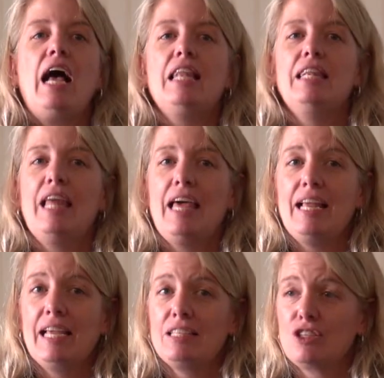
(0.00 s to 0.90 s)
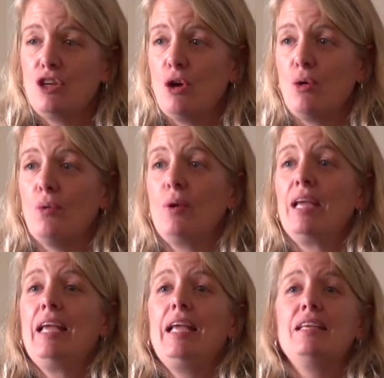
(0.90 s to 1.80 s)
Letting us know
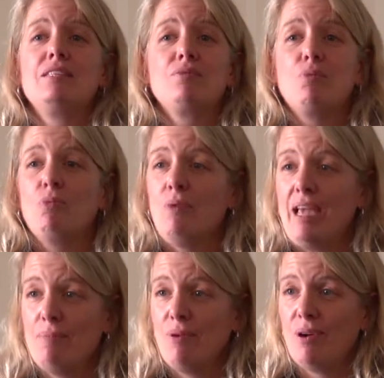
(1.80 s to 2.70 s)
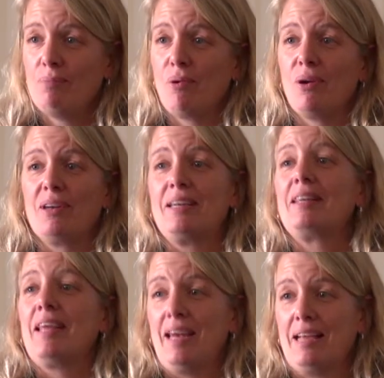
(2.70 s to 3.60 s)
is way more
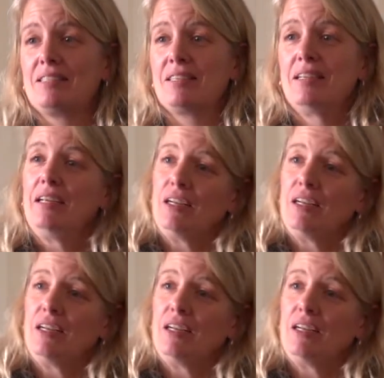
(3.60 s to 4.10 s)
important than us